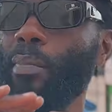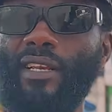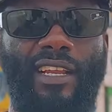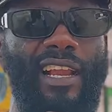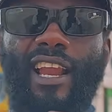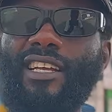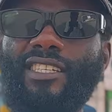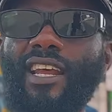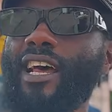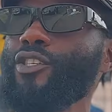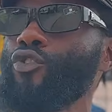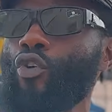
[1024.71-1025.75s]
the
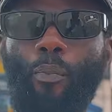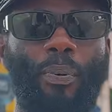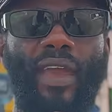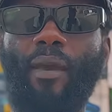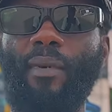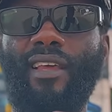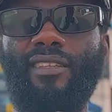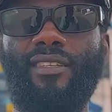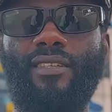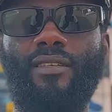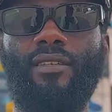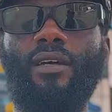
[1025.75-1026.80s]
lecturers no
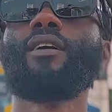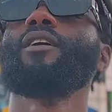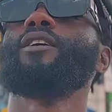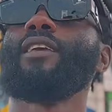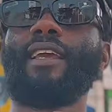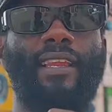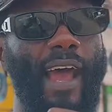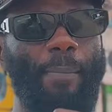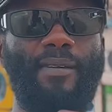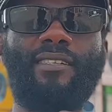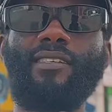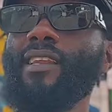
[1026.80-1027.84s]
payments, it
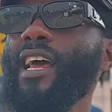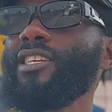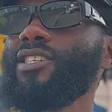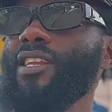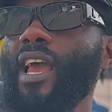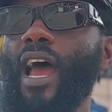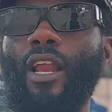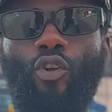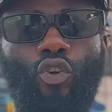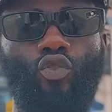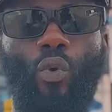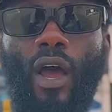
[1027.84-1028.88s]
happens in Nigeria,
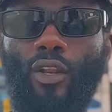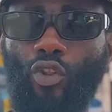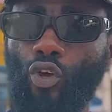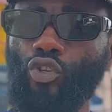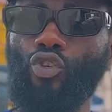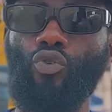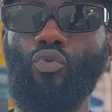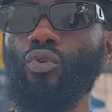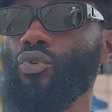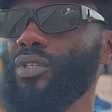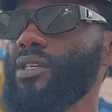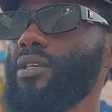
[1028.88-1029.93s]
not one, not two,
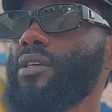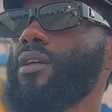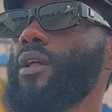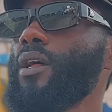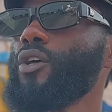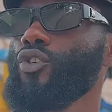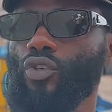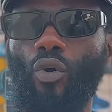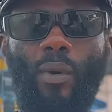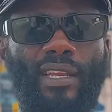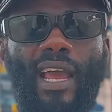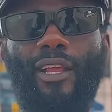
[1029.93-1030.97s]
you see. So
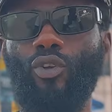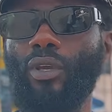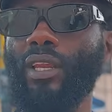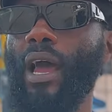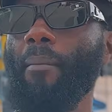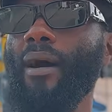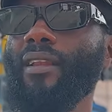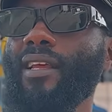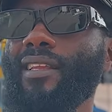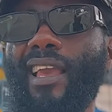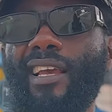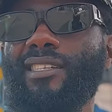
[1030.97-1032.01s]
when they are talking about
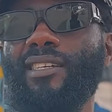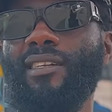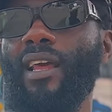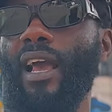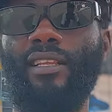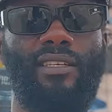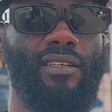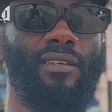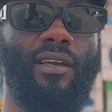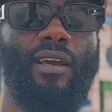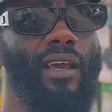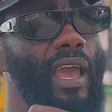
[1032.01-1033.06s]
education, I think
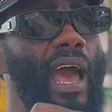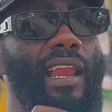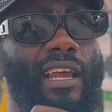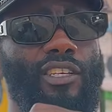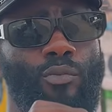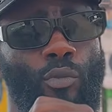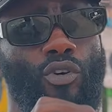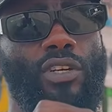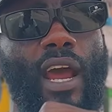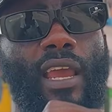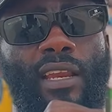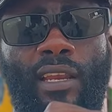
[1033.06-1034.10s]
Ghana is more
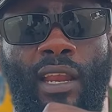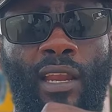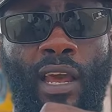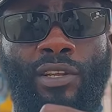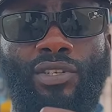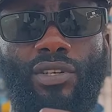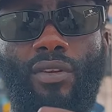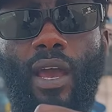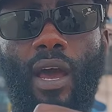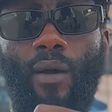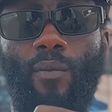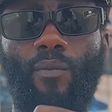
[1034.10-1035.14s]
trying than
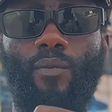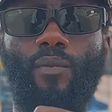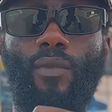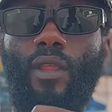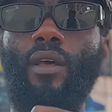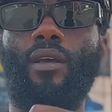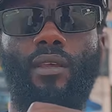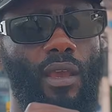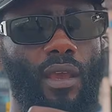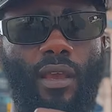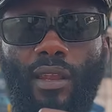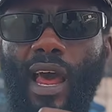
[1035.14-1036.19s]
Nigeria.
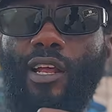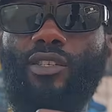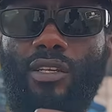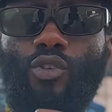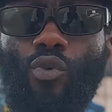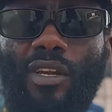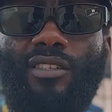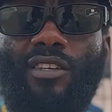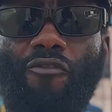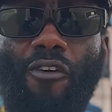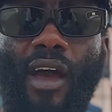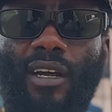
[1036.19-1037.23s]
Okay. Yeah, this one is
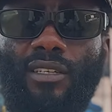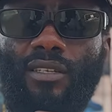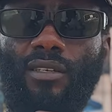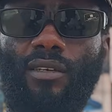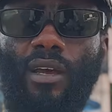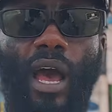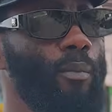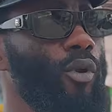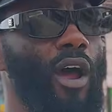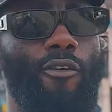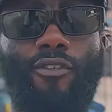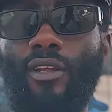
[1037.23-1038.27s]
the fact. I'm
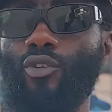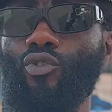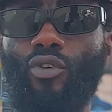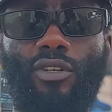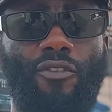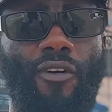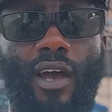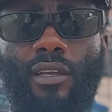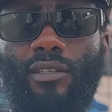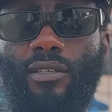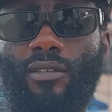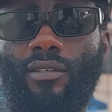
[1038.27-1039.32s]
not afraid to talk the
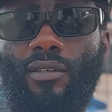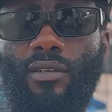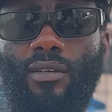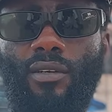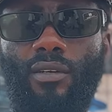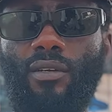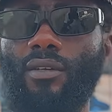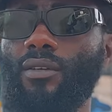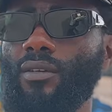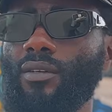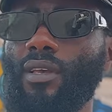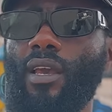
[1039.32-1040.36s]
fact. Okay.
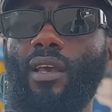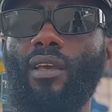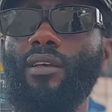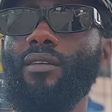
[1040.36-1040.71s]
Yeah.